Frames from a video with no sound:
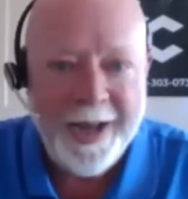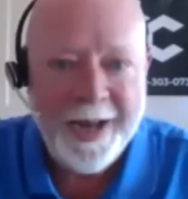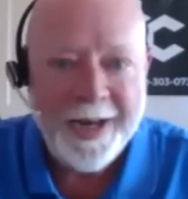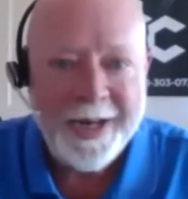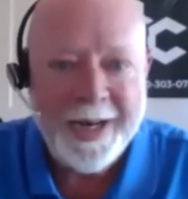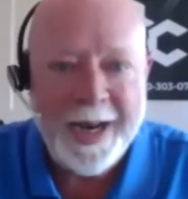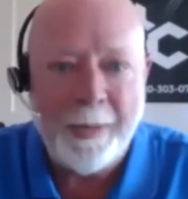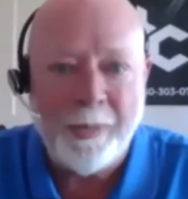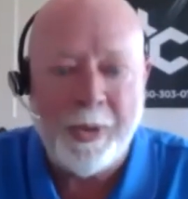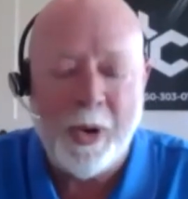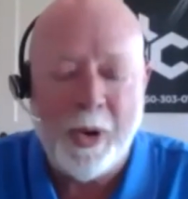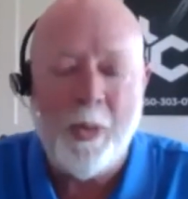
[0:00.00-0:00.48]

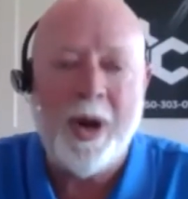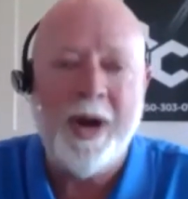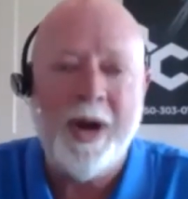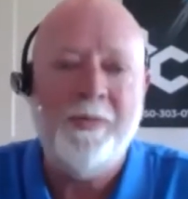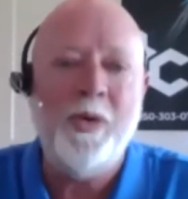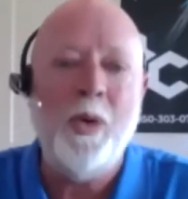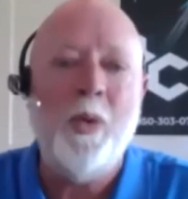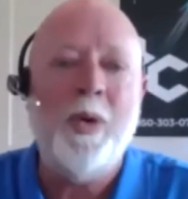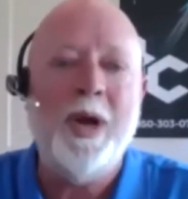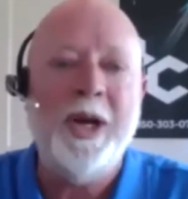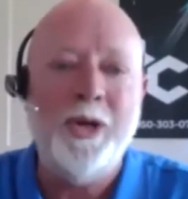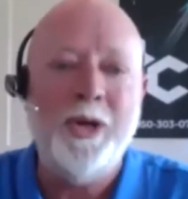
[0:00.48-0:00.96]
Number one, if
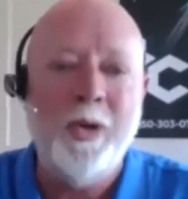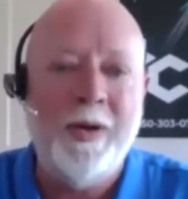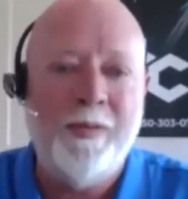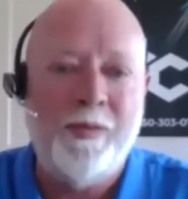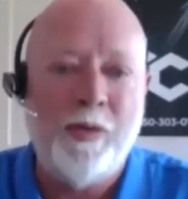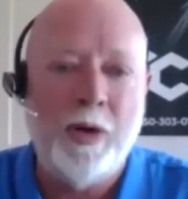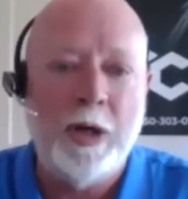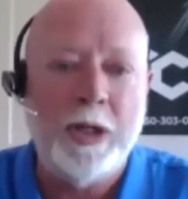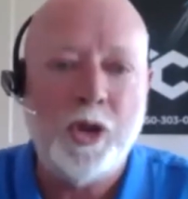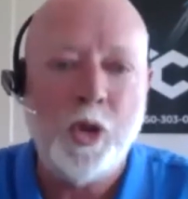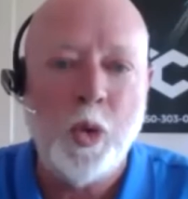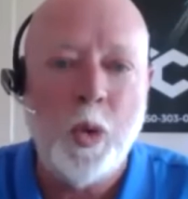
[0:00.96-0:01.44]
you want to do a
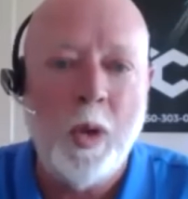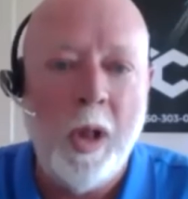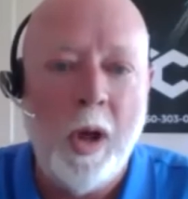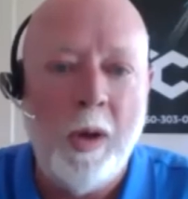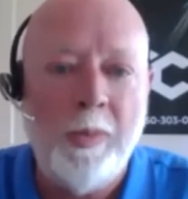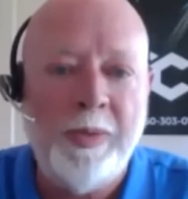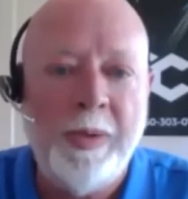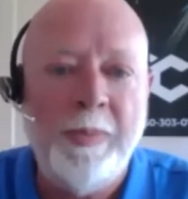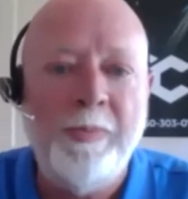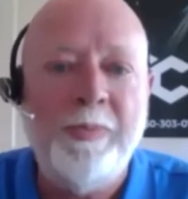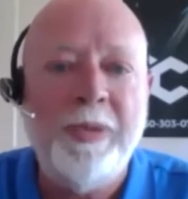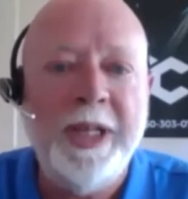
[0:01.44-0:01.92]
virtual
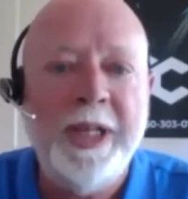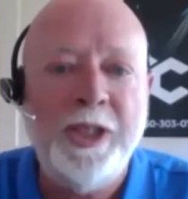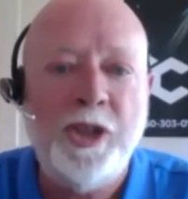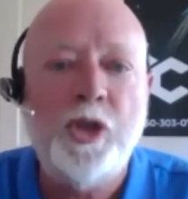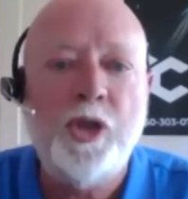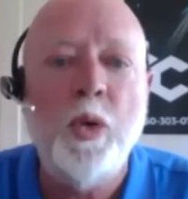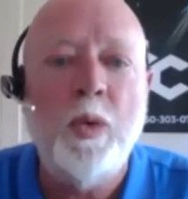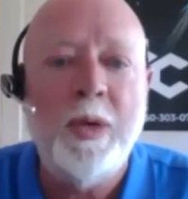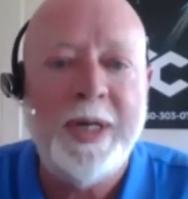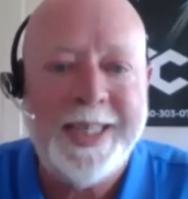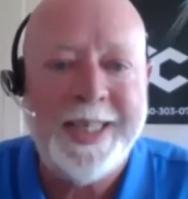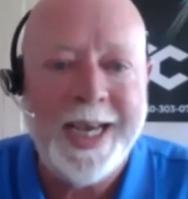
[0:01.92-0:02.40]
open, please
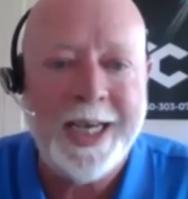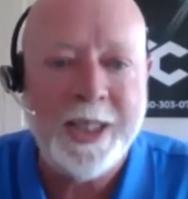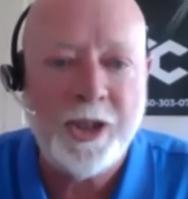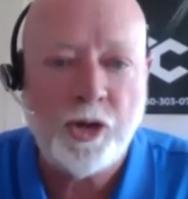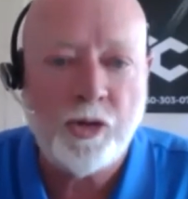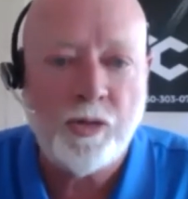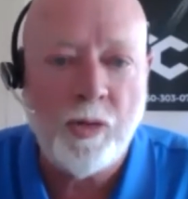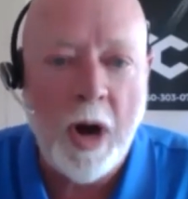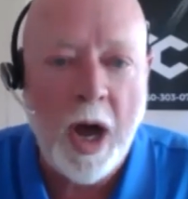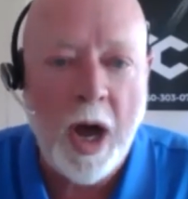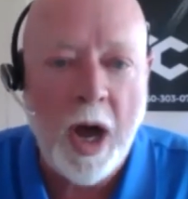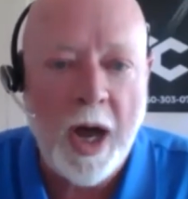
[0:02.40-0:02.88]
do a test
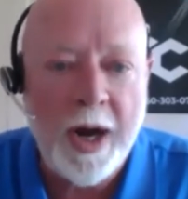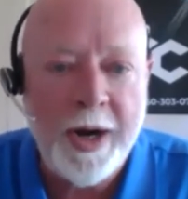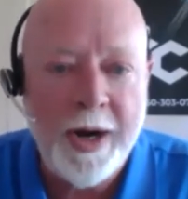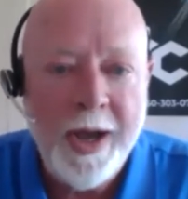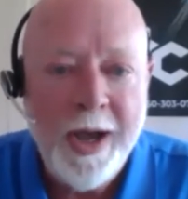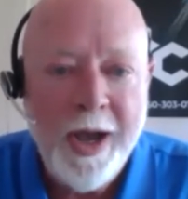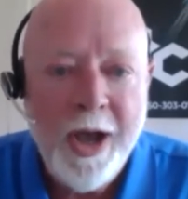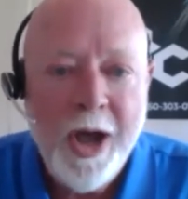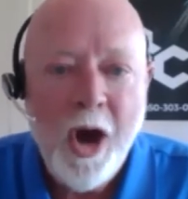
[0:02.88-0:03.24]
run